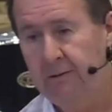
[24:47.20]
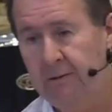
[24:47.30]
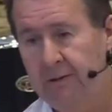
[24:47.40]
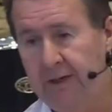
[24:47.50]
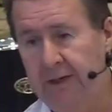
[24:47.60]

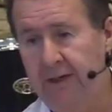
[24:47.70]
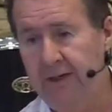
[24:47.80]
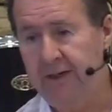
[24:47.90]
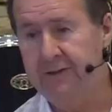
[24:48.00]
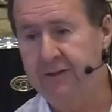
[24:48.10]
that he
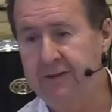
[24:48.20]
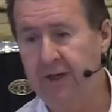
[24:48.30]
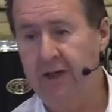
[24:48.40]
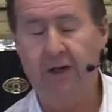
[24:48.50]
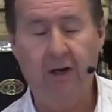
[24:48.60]
is the Son
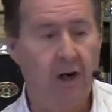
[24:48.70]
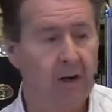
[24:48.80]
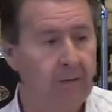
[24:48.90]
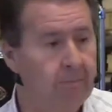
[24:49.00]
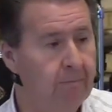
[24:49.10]
of
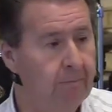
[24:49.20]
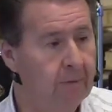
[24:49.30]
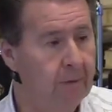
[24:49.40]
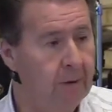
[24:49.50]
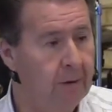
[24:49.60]
God,
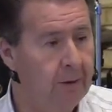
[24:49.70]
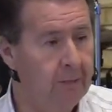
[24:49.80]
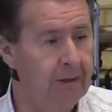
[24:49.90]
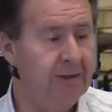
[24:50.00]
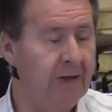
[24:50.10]
the
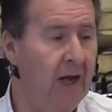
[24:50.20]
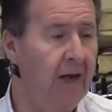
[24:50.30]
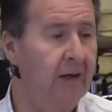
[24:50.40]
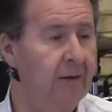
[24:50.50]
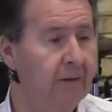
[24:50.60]
Messiah,